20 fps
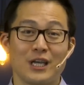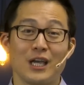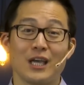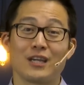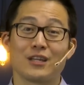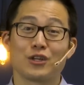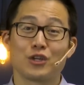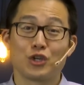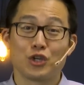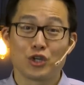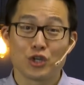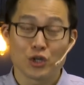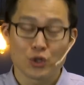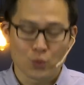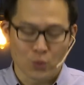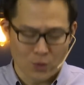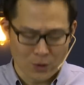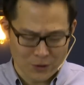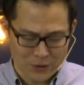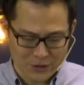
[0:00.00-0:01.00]
in
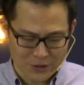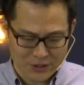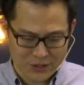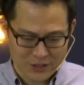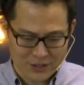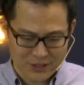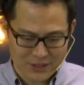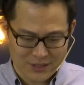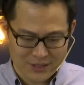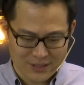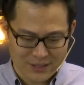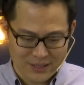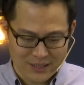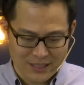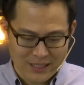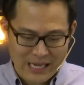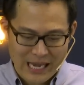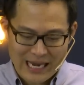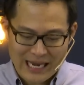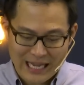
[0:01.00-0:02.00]
good works.
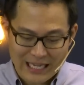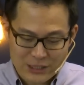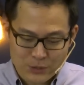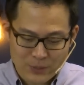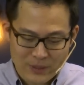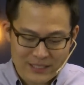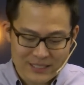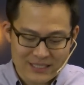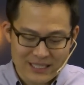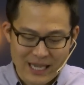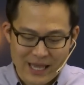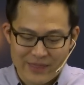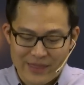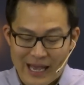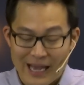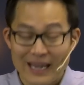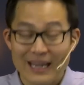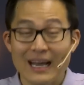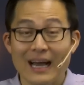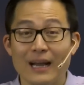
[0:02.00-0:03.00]
And as we said,
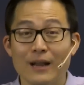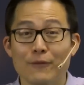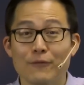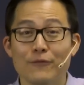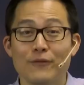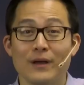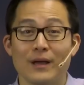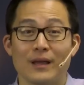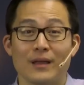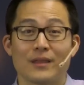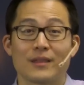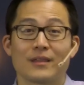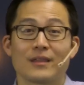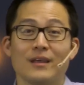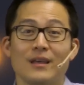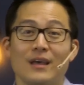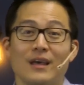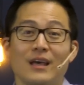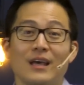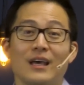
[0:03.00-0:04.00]
that kind of faith
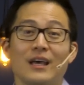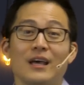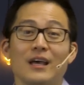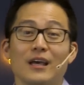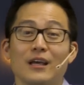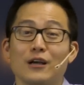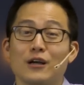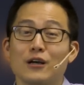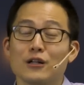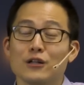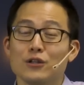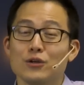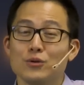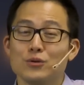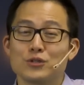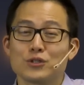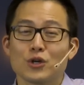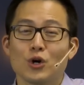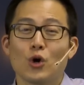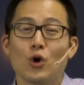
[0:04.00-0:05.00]

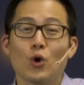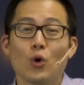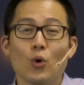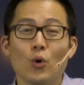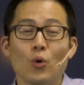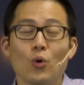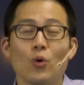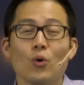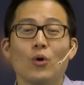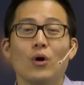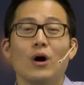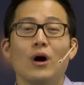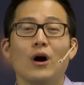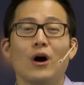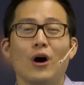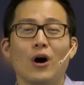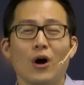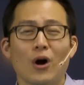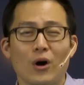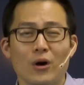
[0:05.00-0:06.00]
includes
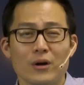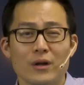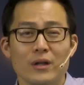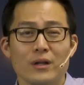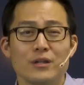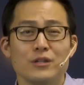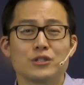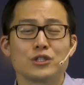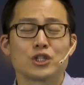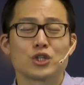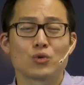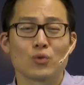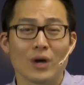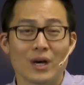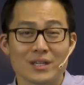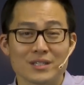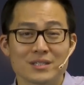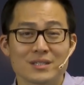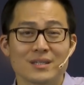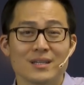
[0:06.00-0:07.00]
wholehearted
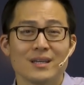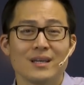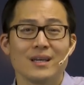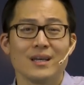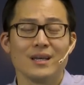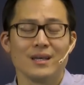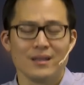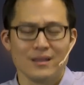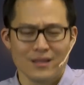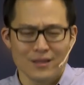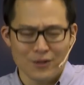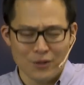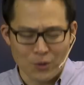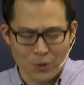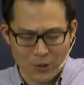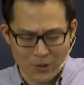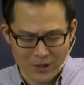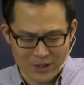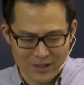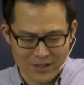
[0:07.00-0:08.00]
trust in the
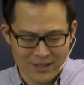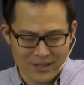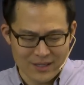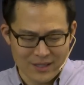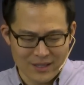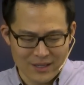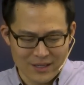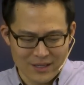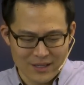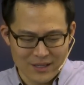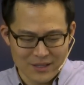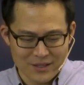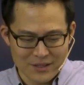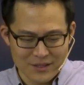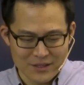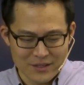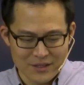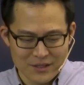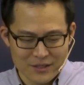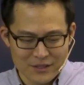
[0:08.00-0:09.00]
Lord
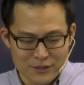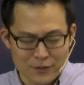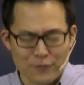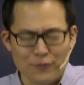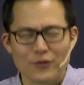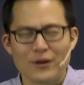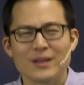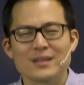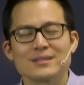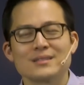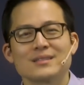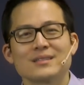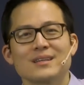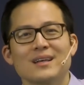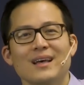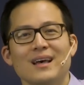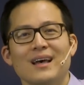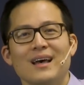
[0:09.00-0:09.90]
so, friends,